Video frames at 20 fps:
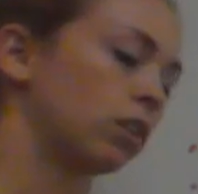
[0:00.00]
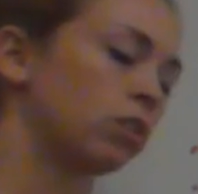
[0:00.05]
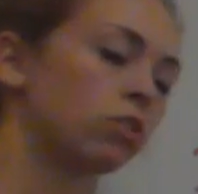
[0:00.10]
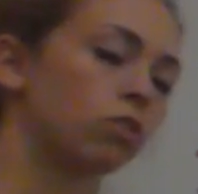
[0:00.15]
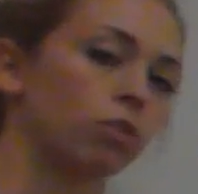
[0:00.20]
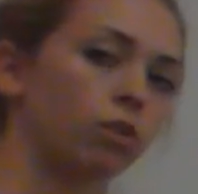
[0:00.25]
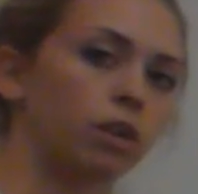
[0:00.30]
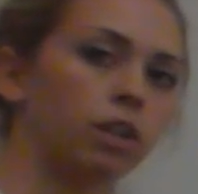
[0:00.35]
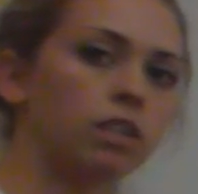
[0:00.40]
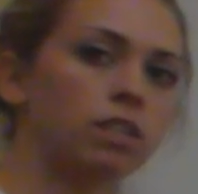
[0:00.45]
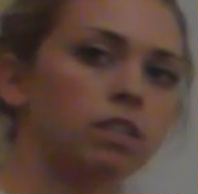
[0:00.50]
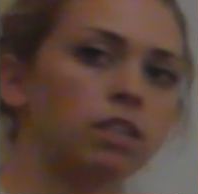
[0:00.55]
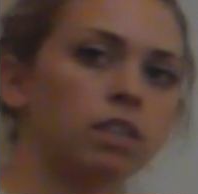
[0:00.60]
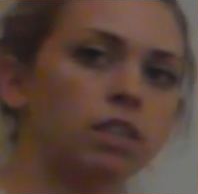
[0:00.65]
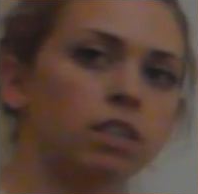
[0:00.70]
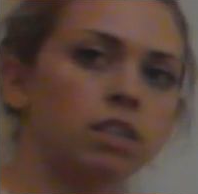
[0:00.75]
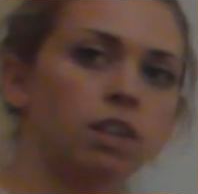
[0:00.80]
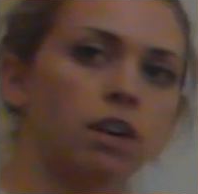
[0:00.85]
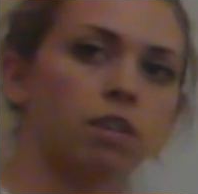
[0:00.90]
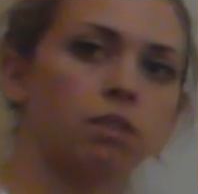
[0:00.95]
merozoites
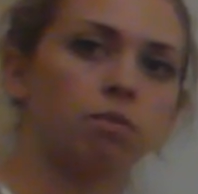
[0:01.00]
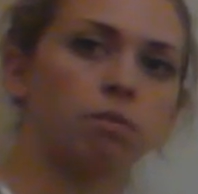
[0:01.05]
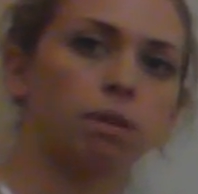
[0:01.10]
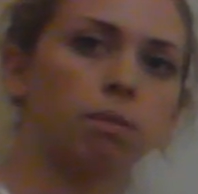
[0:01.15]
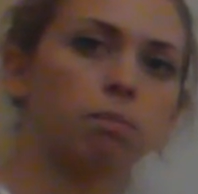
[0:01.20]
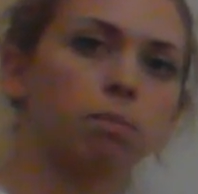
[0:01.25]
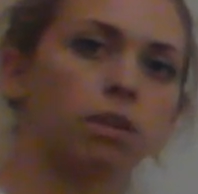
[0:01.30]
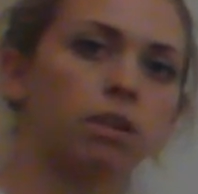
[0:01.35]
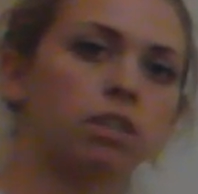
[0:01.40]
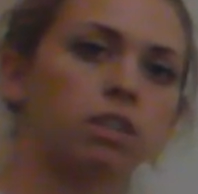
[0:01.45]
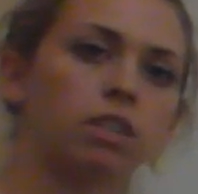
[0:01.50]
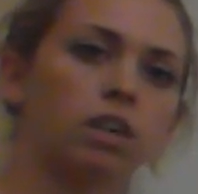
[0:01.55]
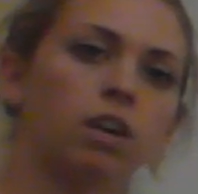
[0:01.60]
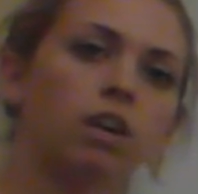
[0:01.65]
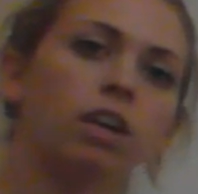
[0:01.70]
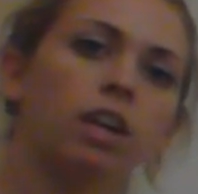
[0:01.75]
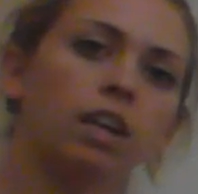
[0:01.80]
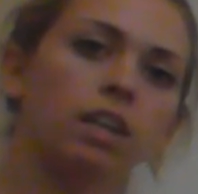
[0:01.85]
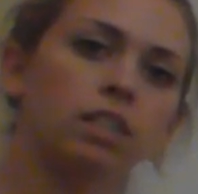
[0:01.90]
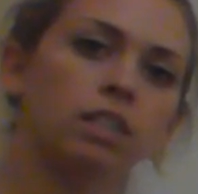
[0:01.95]
until the red blood
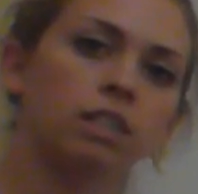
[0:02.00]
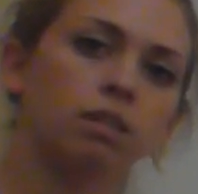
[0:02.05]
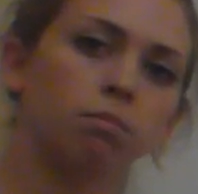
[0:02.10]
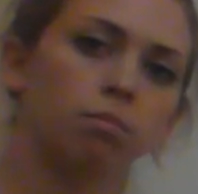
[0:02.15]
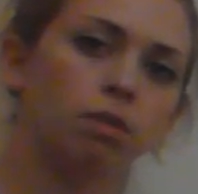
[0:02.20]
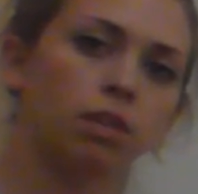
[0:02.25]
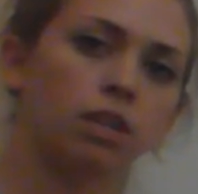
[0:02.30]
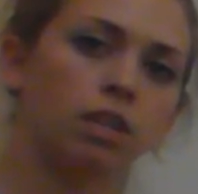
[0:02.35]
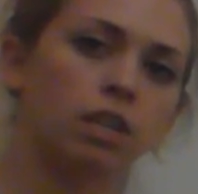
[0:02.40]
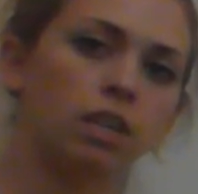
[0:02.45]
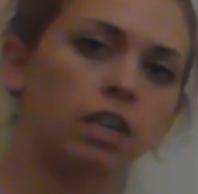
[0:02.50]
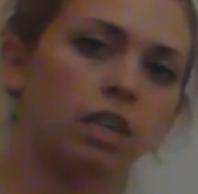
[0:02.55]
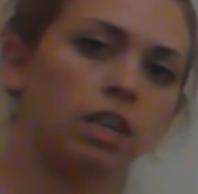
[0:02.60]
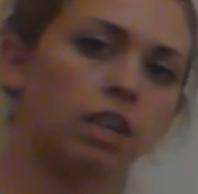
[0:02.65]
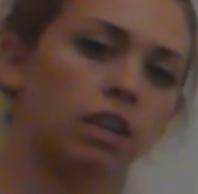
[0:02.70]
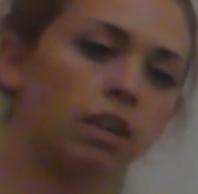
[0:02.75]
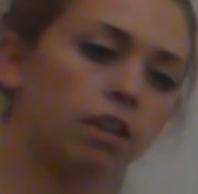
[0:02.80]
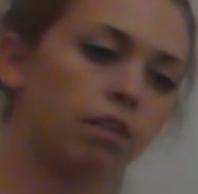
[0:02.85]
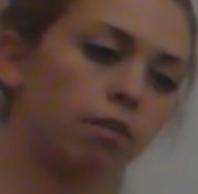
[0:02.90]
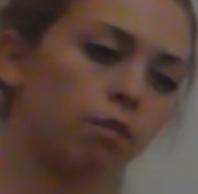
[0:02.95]
cell gets
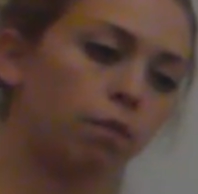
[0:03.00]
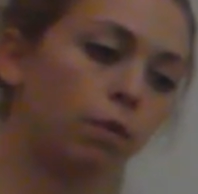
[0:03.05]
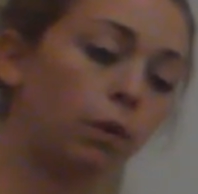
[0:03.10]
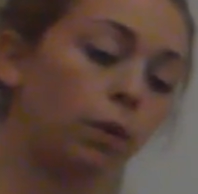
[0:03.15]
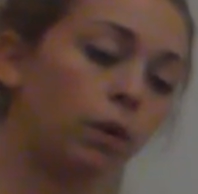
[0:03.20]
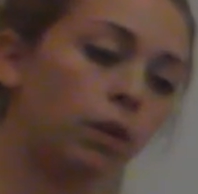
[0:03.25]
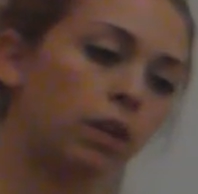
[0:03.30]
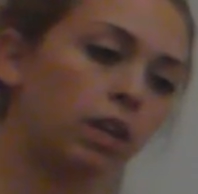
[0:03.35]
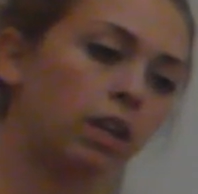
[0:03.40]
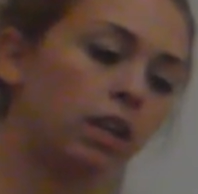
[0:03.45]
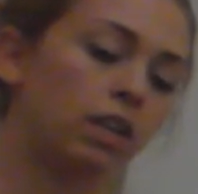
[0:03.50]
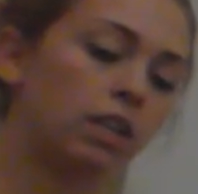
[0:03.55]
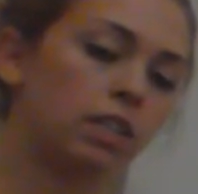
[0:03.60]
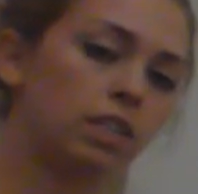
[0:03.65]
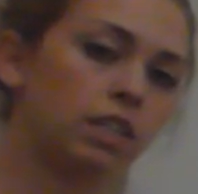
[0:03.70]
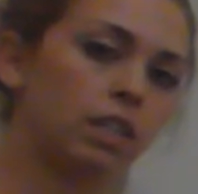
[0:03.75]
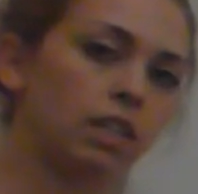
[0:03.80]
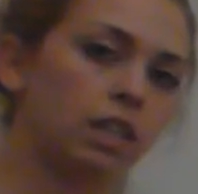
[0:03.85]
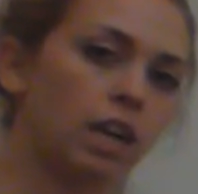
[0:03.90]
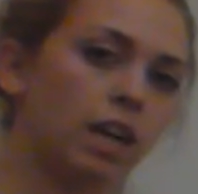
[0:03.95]
completely full that it
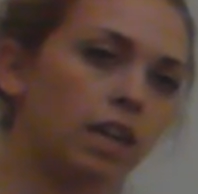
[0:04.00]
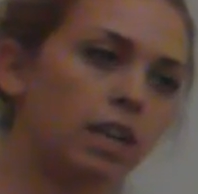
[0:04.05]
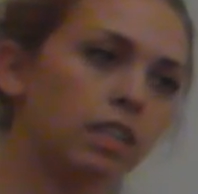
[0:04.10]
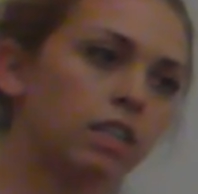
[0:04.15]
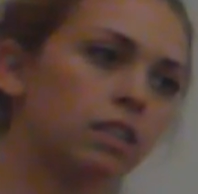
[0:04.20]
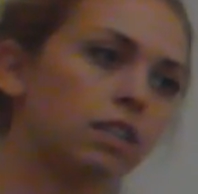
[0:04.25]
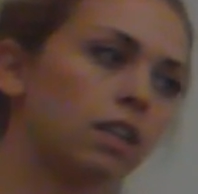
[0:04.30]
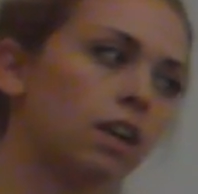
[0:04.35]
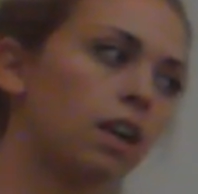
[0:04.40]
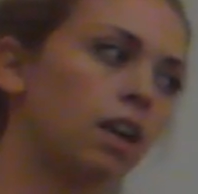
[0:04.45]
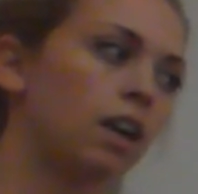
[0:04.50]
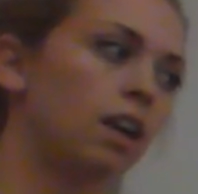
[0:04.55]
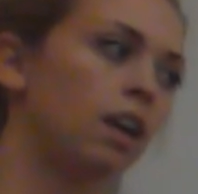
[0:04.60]
needs to lyse.